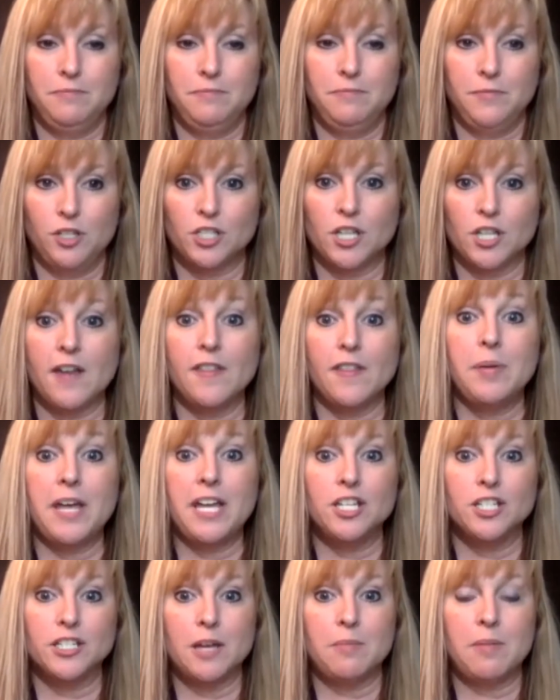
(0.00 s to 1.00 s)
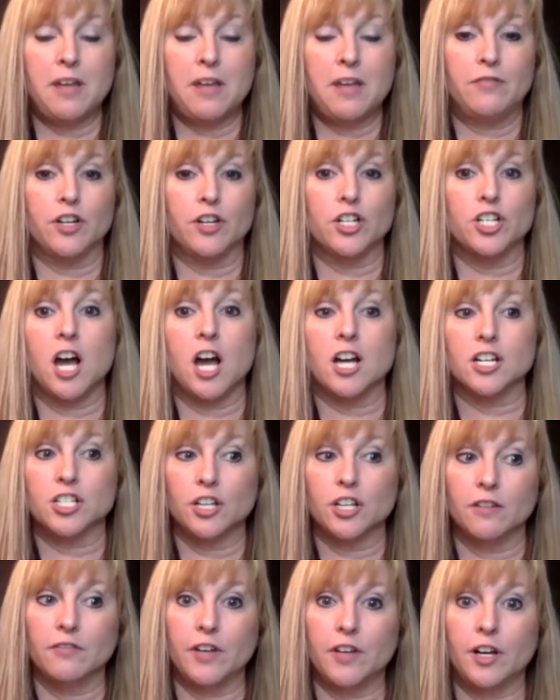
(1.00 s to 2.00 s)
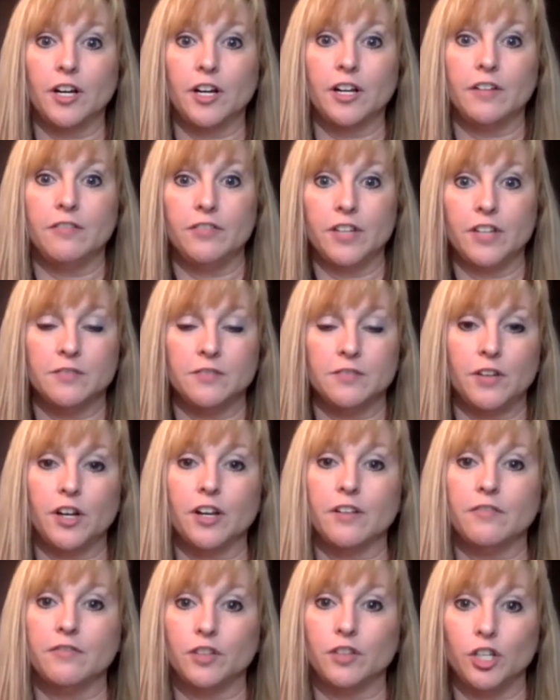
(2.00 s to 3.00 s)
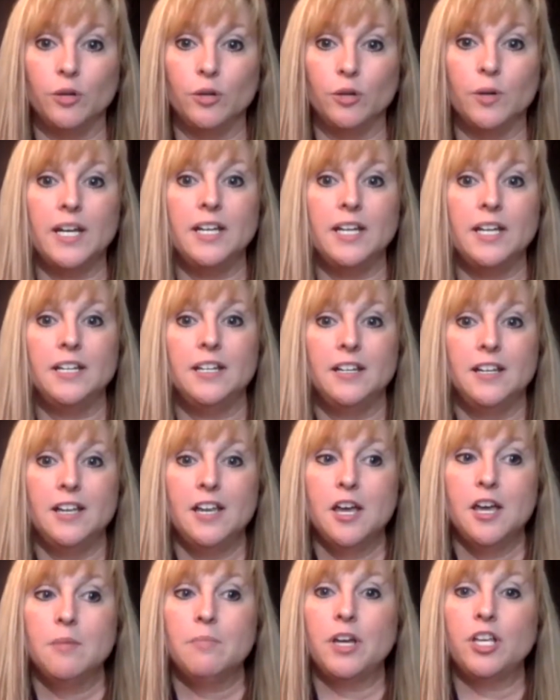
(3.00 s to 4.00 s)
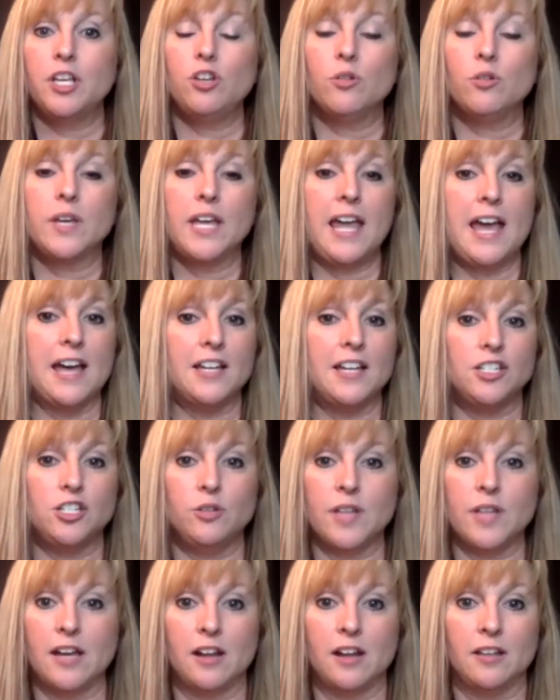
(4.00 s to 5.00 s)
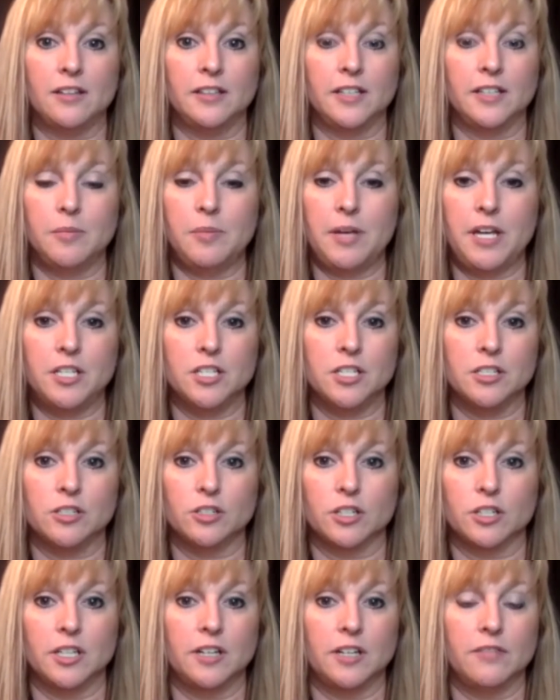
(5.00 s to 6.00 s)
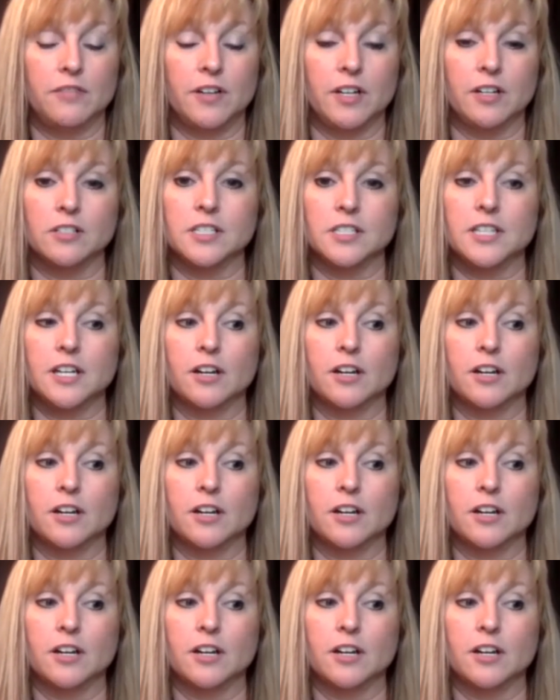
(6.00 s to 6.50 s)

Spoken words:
You saw the pages I made for Josh. It's very fluid, but you can't do that on lead pages or ClickFunnels.